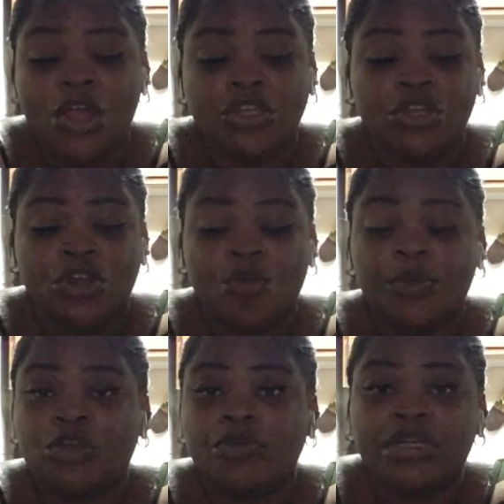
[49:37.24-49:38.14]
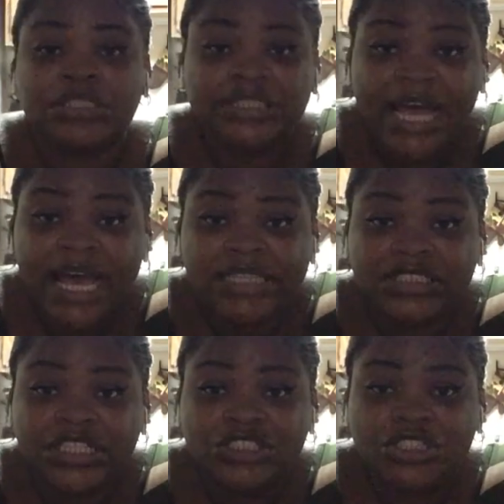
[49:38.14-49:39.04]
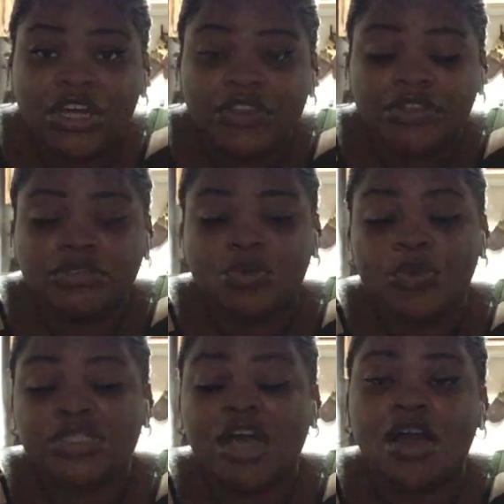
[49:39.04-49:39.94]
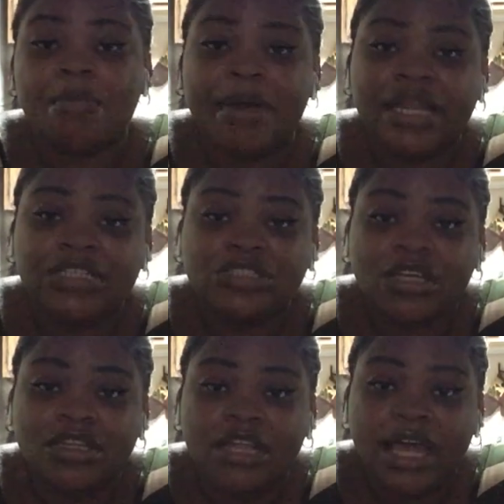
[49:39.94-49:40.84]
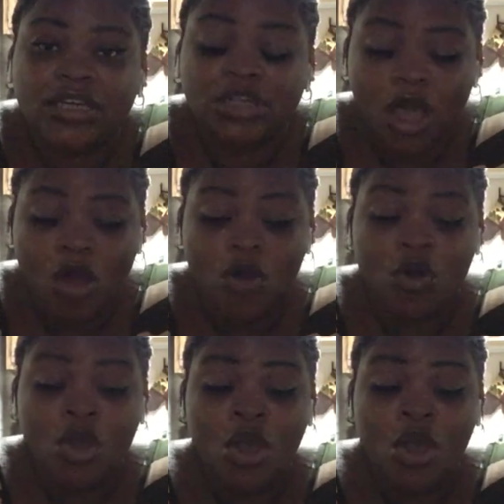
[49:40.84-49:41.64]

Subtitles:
We criticize each other. We talk about each other like a dog.